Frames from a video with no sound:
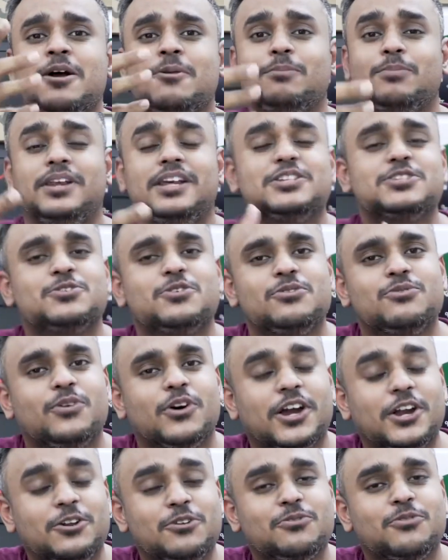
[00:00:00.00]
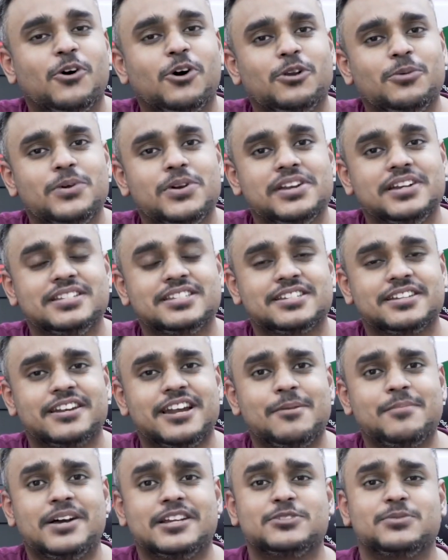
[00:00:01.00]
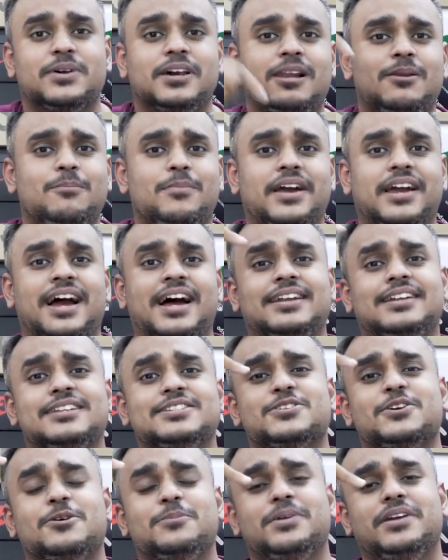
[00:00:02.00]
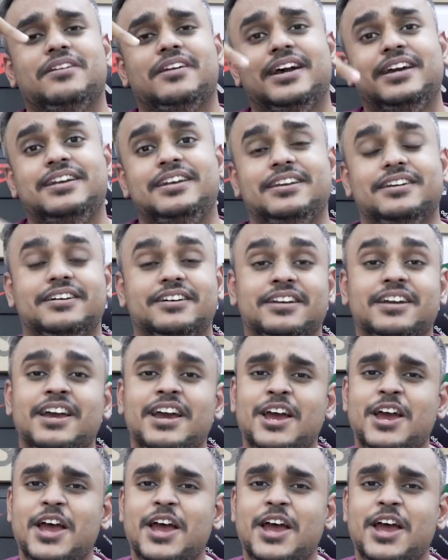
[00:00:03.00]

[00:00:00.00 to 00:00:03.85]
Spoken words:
Please don't forget to follow me on Instagram as well. My handle is going to be right here.